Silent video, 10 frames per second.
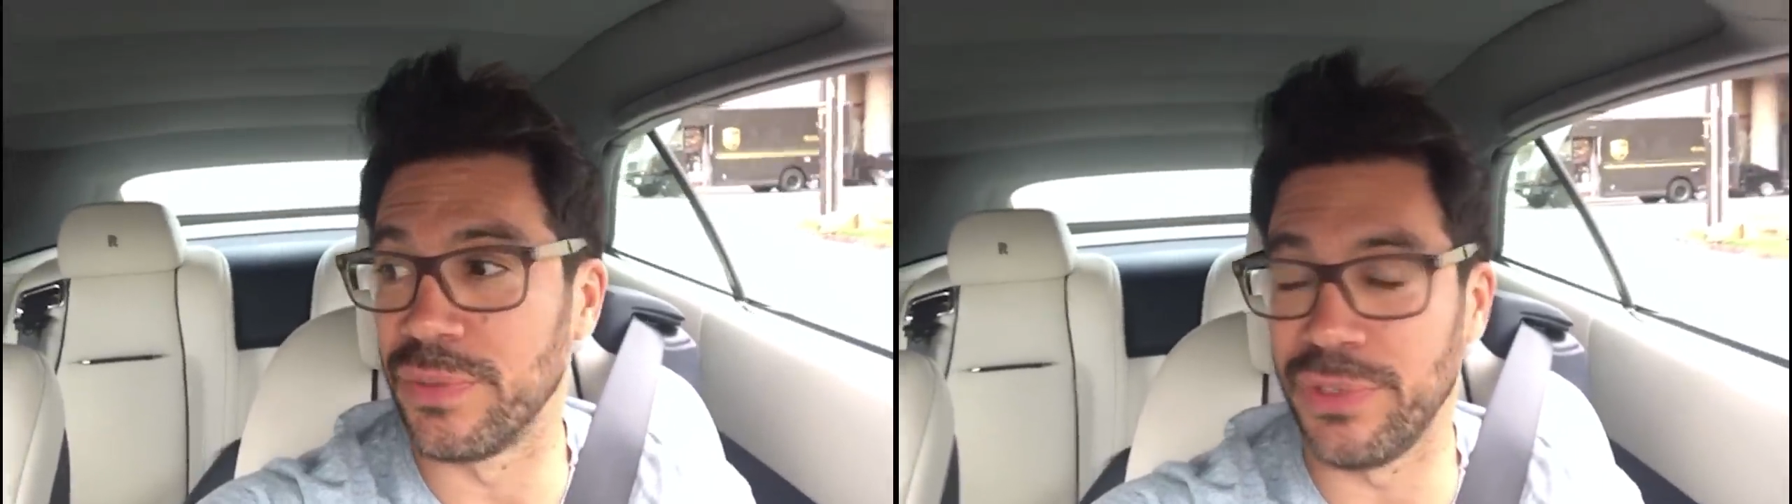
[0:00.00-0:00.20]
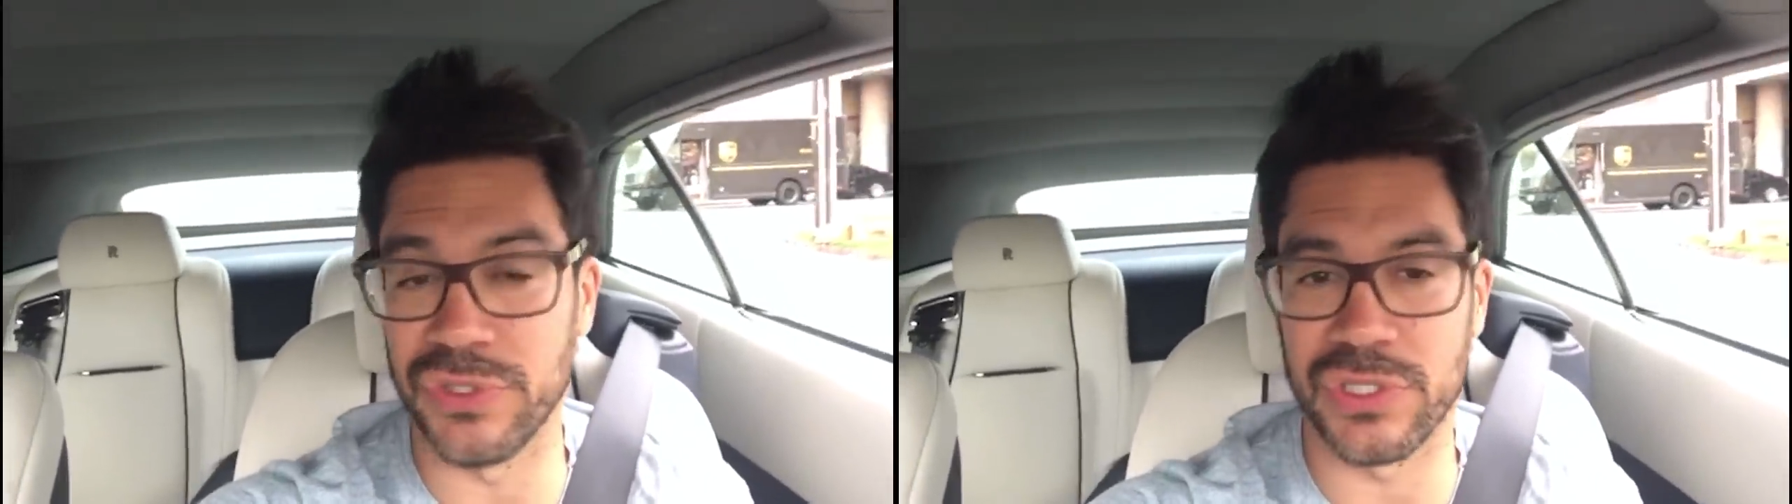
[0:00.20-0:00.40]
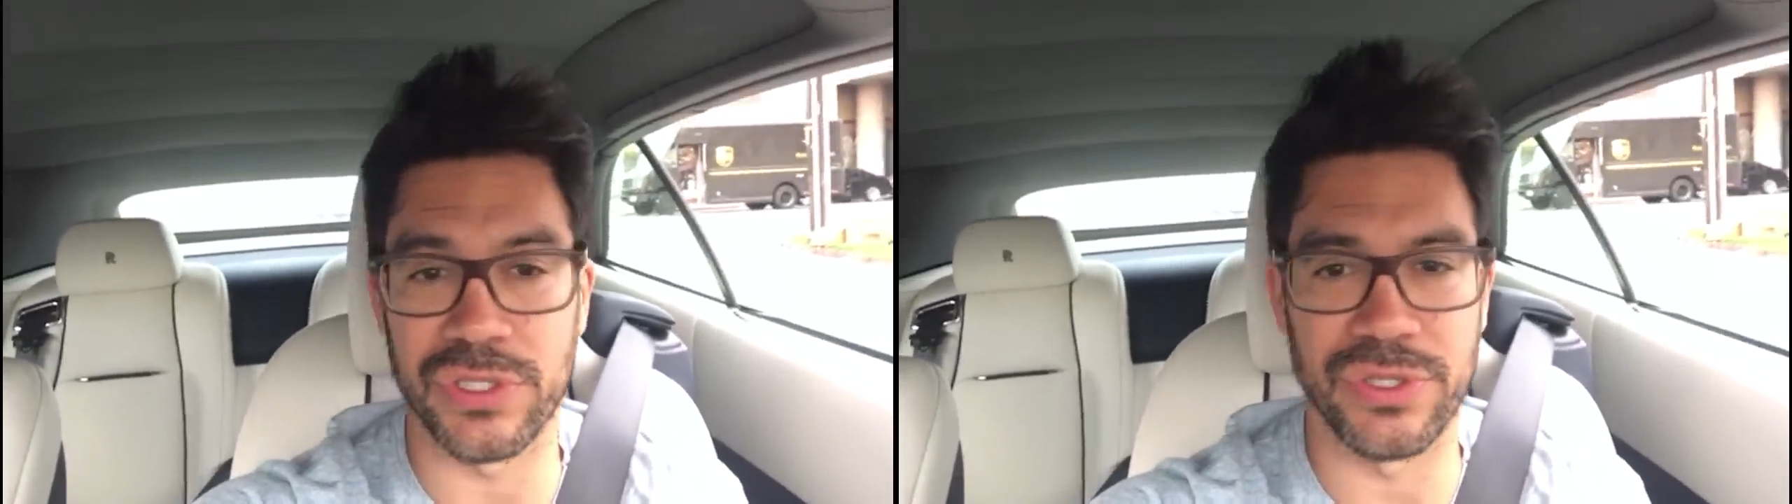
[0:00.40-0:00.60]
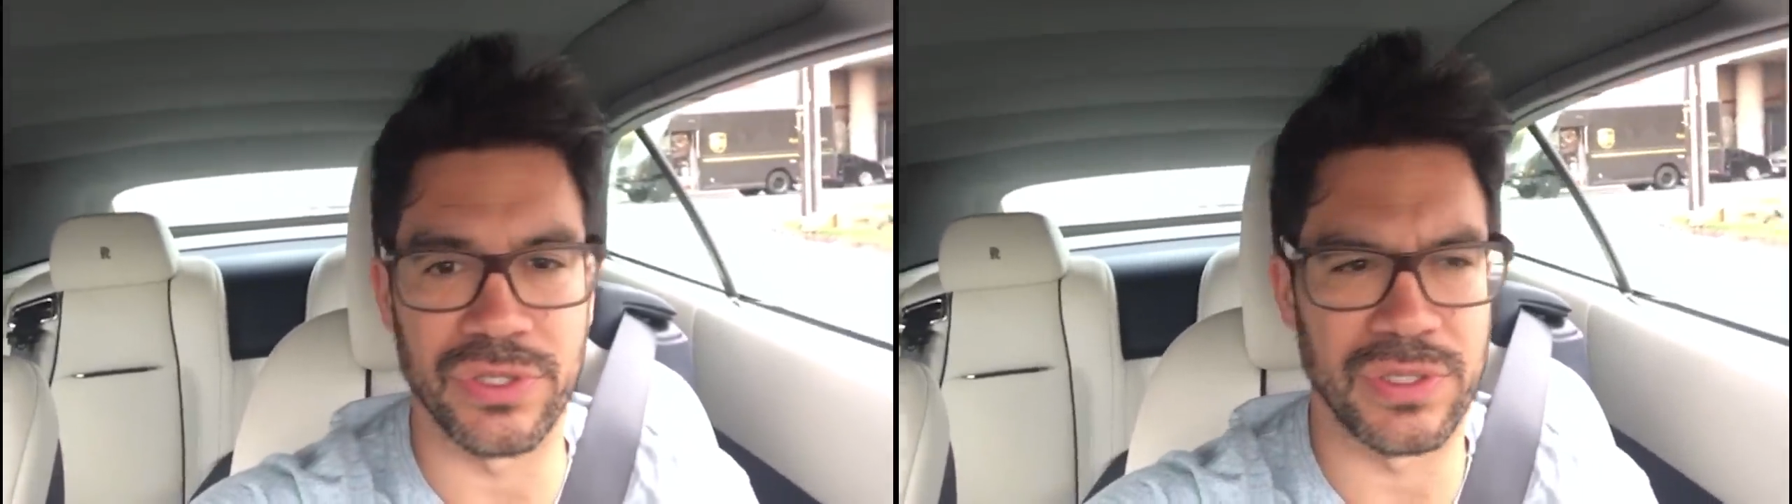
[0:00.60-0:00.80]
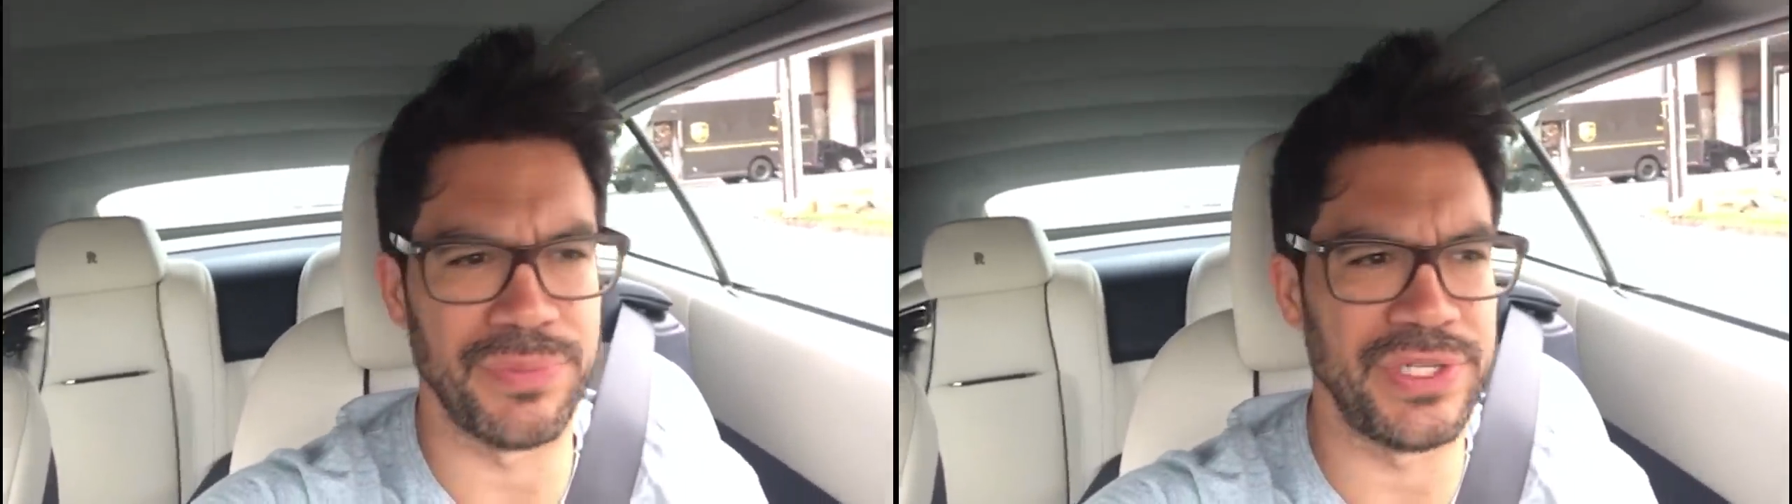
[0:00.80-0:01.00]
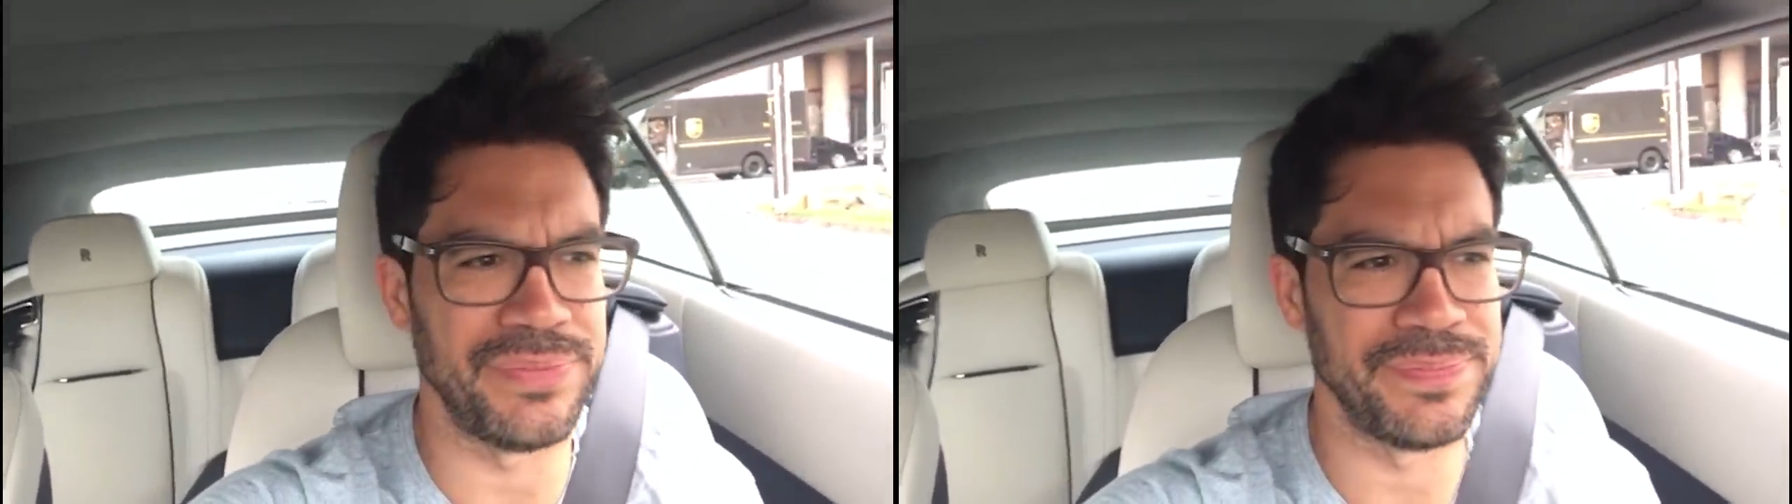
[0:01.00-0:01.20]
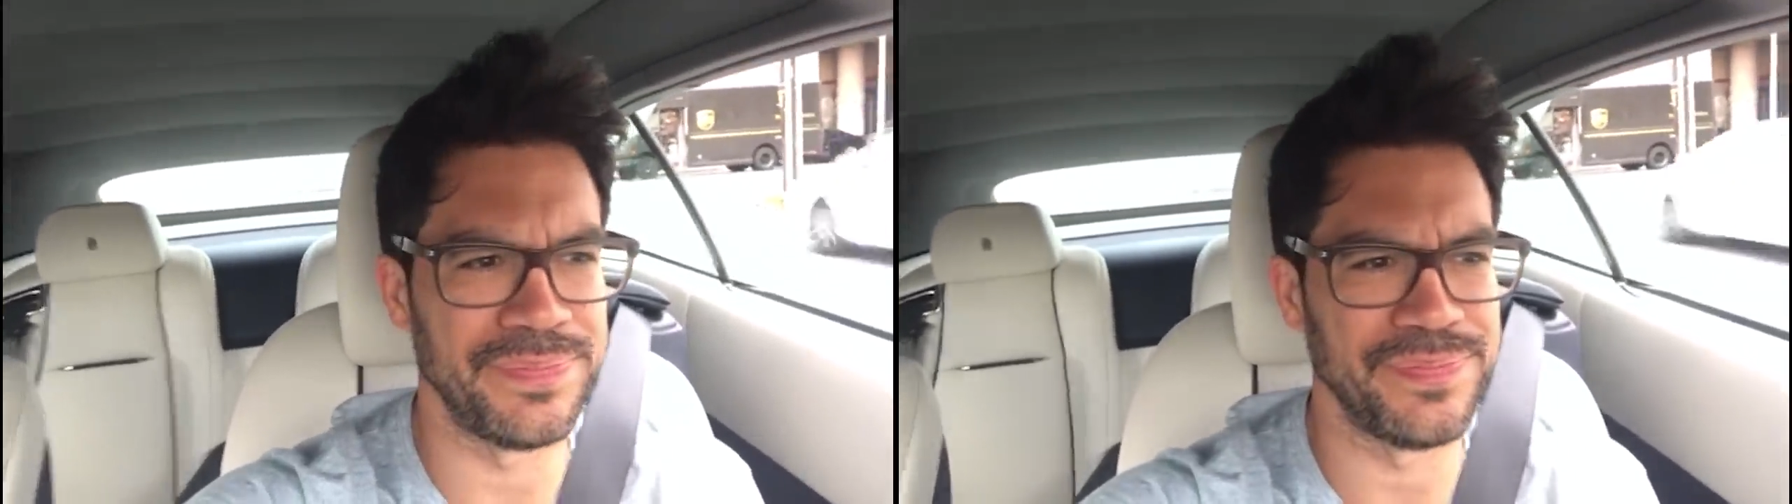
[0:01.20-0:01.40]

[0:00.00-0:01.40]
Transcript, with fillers: abuse it, you know what I mean?